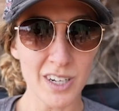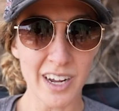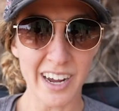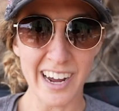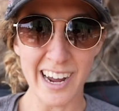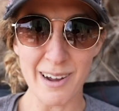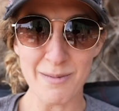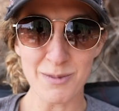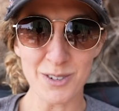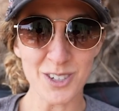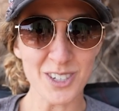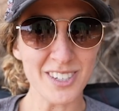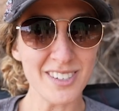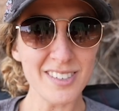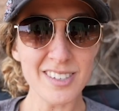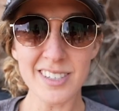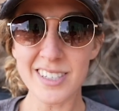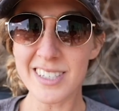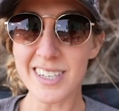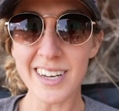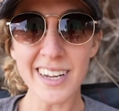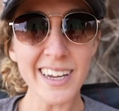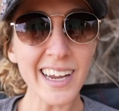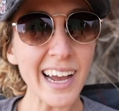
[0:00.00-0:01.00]
time just
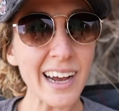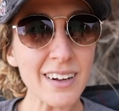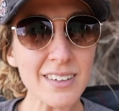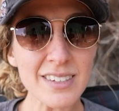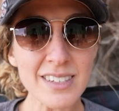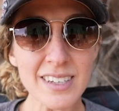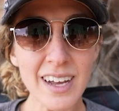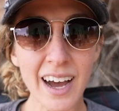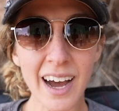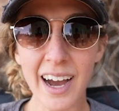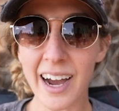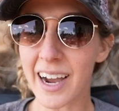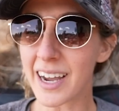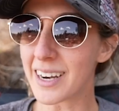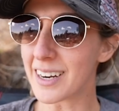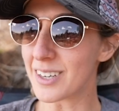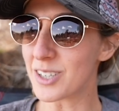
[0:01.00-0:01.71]
sitting outside,